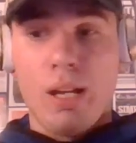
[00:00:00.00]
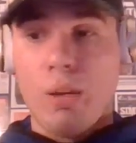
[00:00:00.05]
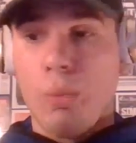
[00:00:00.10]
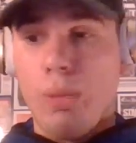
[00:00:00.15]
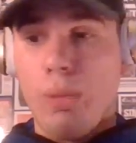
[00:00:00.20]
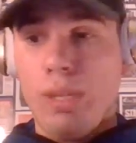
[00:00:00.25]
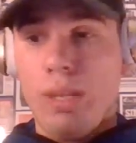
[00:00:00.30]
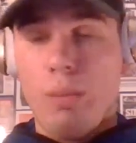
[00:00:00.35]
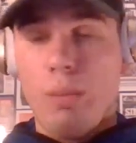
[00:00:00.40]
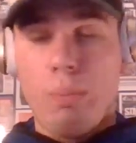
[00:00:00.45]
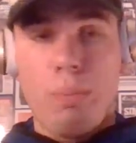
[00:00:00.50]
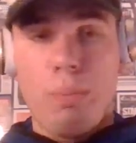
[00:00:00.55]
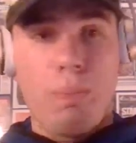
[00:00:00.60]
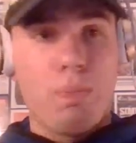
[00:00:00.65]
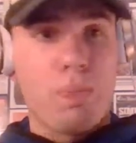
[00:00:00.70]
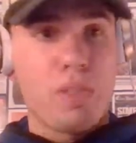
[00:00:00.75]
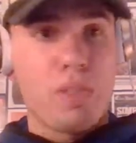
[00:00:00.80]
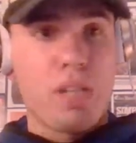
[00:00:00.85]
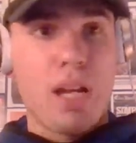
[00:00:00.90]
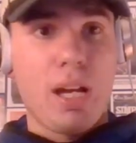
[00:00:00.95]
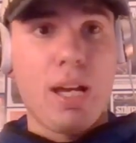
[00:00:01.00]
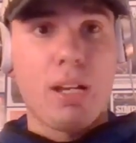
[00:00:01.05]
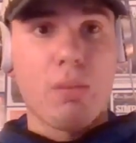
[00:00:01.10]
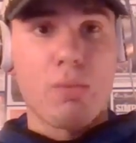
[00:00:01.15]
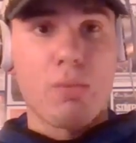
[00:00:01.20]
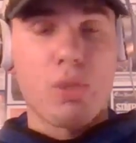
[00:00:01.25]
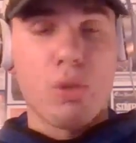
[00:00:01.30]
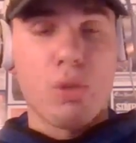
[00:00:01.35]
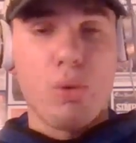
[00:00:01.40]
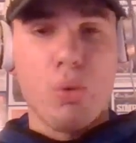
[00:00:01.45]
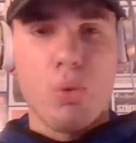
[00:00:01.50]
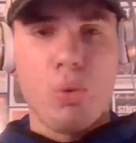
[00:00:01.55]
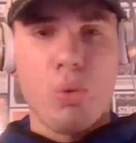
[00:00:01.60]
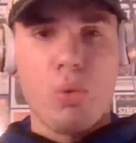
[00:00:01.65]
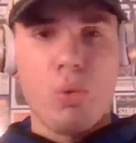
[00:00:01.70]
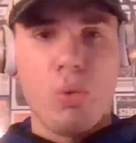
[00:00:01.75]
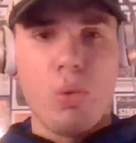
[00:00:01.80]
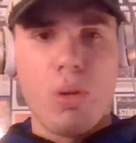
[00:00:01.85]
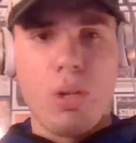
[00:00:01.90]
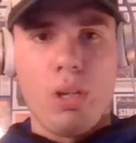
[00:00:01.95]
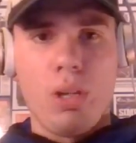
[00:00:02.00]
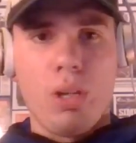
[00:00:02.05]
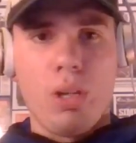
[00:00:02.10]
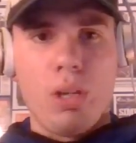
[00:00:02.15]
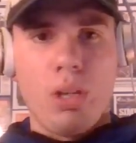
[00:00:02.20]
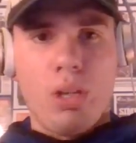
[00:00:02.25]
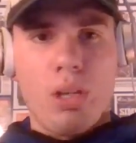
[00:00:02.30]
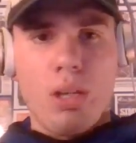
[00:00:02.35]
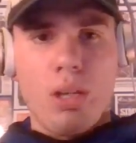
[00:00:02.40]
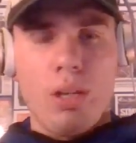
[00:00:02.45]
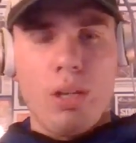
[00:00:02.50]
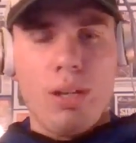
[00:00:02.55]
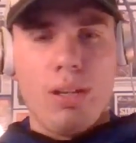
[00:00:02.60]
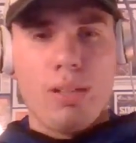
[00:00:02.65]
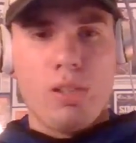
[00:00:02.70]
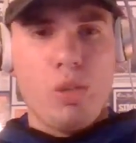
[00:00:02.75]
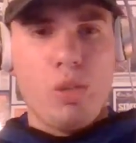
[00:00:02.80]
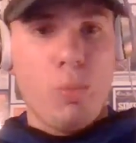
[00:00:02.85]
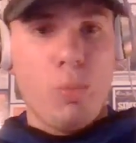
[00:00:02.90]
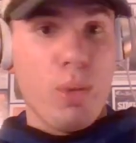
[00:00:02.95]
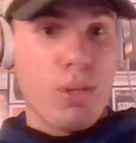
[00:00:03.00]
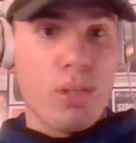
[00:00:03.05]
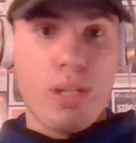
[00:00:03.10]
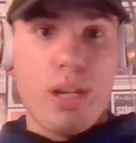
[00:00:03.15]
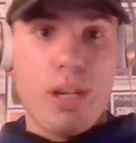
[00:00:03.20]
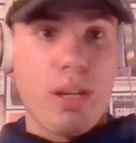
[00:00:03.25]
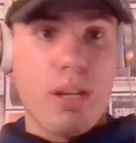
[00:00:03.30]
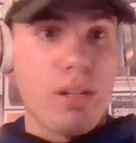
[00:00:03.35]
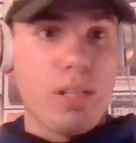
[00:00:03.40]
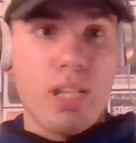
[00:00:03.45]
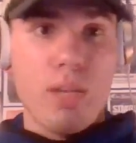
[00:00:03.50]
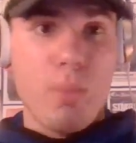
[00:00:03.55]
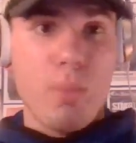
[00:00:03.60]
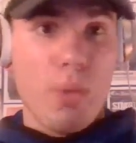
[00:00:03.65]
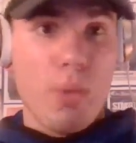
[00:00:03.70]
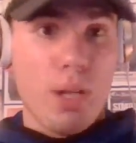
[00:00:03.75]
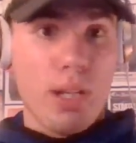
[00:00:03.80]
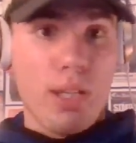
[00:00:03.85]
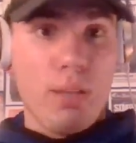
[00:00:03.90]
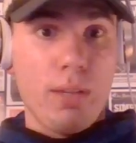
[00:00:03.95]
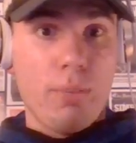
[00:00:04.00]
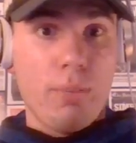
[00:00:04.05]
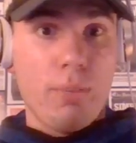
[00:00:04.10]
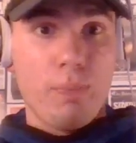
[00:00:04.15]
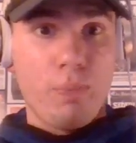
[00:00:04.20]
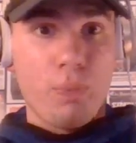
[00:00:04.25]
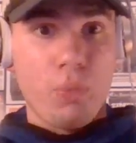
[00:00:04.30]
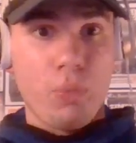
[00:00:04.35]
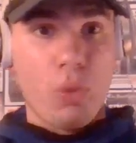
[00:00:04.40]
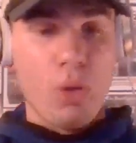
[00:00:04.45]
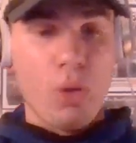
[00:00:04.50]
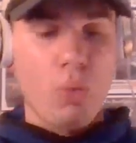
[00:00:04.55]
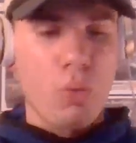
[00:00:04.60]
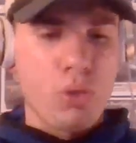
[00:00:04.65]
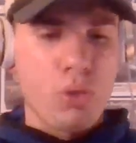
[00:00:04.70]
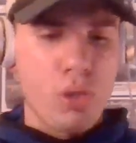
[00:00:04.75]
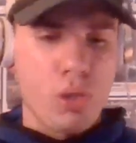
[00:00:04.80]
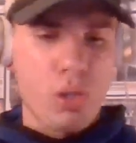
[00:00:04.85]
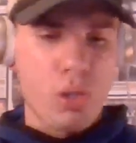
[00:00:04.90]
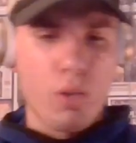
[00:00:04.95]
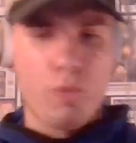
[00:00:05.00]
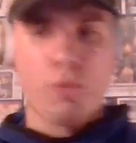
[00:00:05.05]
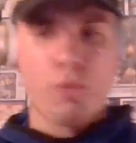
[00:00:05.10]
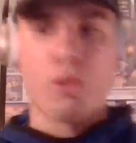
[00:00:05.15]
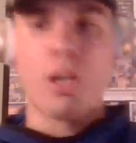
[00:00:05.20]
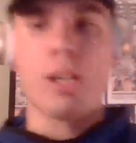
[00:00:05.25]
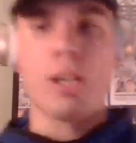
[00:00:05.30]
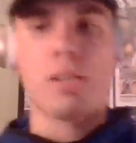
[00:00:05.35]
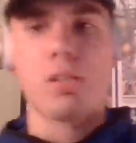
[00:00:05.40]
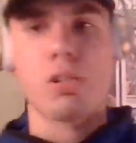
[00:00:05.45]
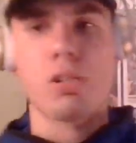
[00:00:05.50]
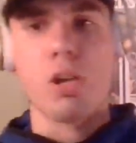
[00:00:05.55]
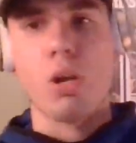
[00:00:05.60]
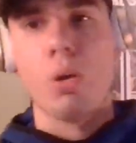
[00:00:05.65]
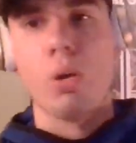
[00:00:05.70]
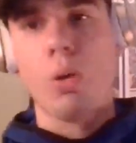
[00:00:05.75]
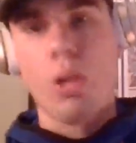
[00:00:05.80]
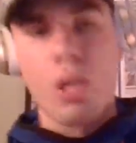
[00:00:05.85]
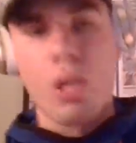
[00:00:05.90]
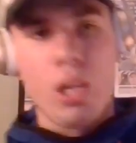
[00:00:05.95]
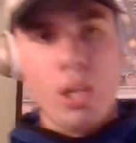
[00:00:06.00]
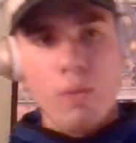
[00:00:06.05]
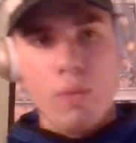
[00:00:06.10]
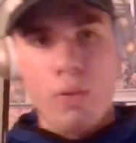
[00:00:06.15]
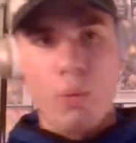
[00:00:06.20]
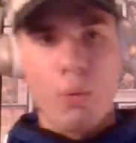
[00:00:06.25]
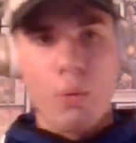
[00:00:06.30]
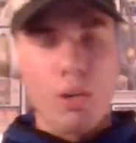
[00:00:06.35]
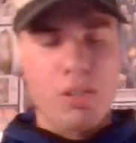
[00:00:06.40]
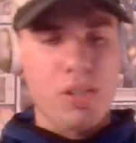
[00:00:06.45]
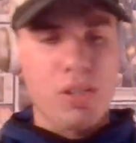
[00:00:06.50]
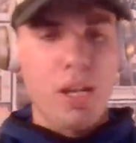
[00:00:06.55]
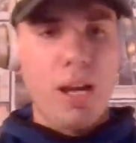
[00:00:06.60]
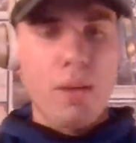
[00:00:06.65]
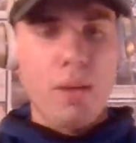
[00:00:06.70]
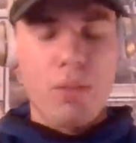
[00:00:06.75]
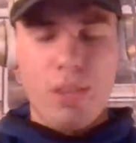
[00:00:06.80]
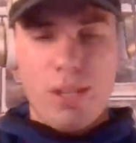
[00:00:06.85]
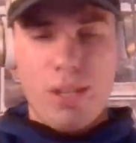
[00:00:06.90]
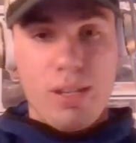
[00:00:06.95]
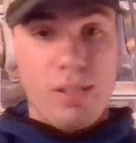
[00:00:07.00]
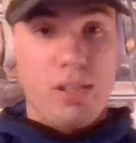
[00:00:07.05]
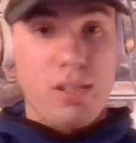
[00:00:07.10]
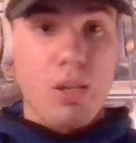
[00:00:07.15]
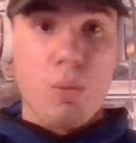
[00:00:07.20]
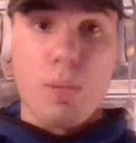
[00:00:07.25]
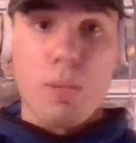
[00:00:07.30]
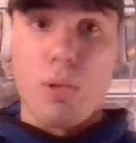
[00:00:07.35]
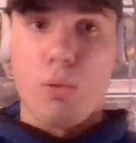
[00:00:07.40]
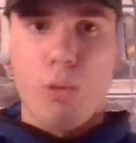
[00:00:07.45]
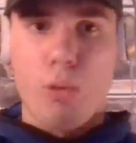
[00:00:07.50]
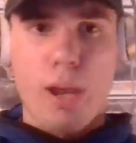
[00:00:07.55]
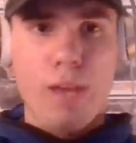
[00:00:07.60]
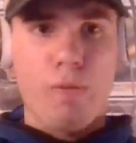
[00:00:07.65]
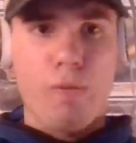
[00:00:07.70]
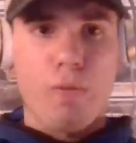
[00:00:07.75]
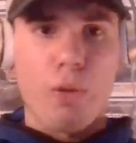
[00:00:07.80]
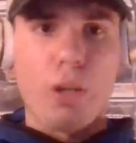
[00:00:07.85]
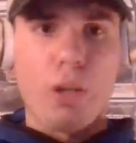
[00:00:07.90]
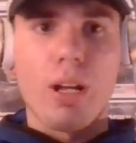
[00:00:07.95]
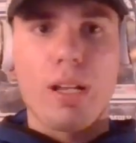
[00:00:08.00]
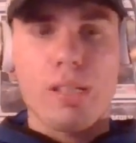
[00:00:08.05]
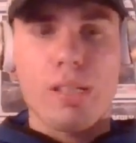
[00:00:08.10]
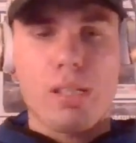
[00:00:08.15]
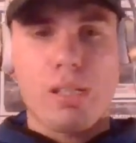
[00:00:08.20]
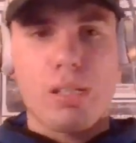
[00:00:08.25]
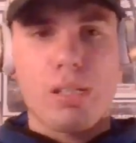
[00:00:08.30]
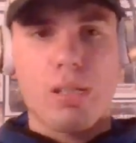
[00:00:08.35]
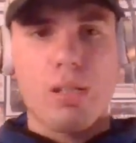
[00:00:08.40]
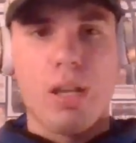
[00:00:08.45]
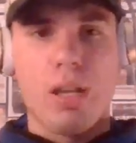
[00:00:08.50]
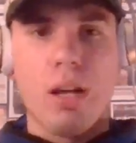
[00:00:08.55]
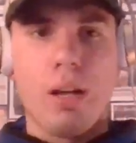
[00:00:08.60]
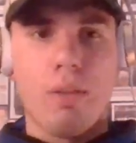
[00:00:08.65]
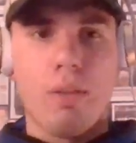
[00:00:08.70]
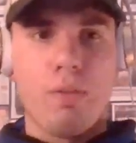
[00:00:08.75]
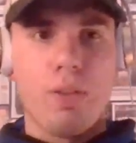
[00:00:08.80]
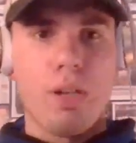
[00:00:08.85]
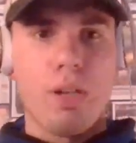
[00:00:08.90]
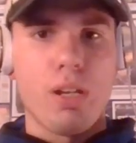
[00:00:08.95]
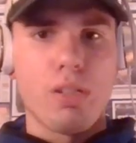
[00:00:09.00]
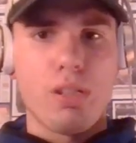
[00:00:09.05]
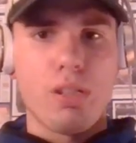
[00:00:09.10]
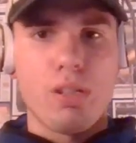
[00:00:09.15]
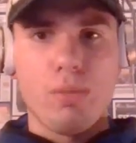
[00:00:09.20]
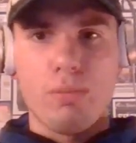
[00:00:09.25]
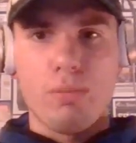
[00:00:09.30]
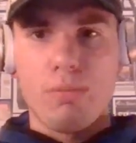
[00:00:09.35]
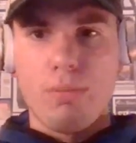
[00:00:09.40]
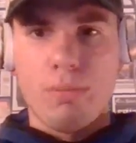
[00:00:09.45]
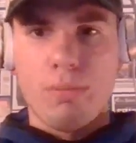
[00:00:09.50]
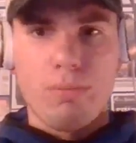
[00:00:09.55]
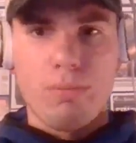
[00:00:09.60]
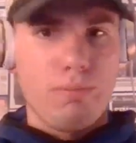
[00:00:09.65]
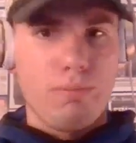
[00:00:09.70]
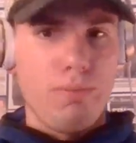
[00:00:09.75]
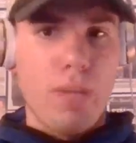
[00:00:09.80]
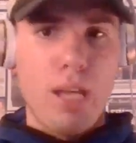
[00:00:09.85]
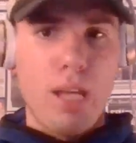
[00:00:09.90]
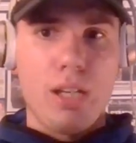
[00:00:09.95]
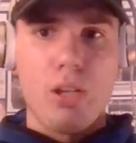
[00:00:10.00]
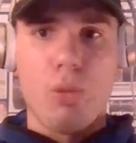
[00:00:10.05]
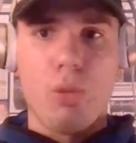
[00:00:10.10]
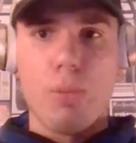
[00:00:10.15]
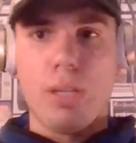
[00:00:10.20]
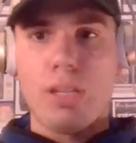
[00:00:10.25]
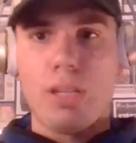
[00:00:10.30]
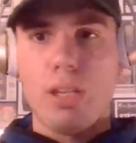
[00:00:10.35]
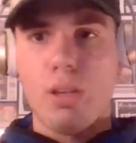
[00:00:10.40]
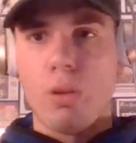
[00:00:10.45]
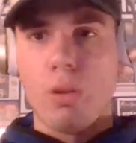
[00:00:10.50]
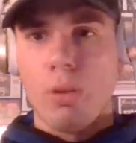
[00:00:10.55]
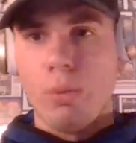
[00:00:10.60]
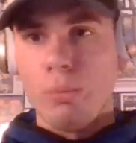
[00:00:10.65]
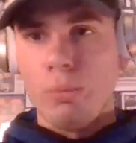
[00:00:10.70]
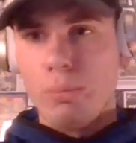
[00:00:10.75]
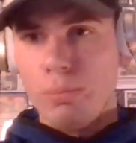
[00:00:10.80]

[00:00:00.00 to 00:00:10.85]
We didn't sign him to too much guaranteed money, which is good for us. So if it works out, then it's going to be great for us. If it doesn't, hey, no big deal.